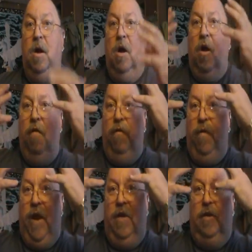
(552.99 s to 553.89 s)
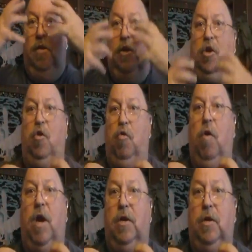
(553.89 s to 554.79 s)
her face just
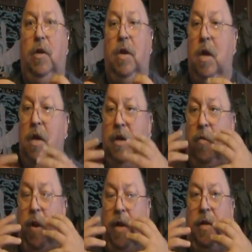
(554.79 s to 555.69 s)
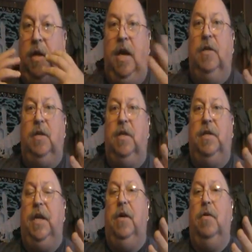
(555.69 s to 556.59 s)
crushed. She went into instant
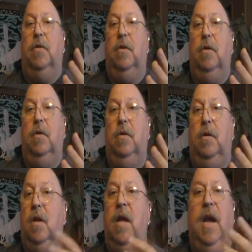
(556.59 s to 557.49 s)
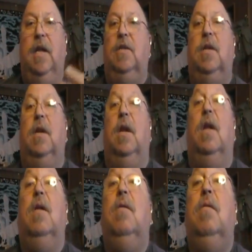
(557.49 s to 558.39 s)
tears. Instantly.
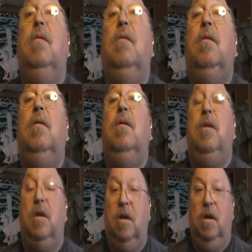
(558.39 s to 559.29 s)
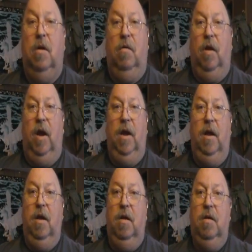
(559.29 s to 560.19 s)
Right?
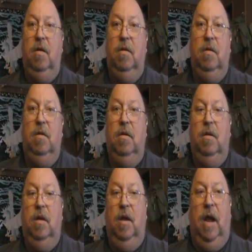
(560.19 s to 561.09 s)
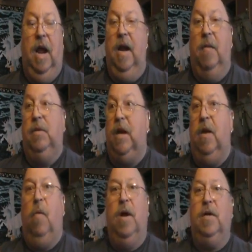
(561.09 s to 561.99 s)
And I'm sitting
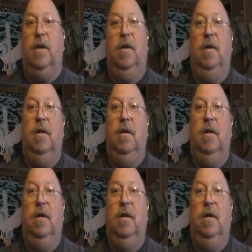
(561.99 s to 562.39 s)
there watching her.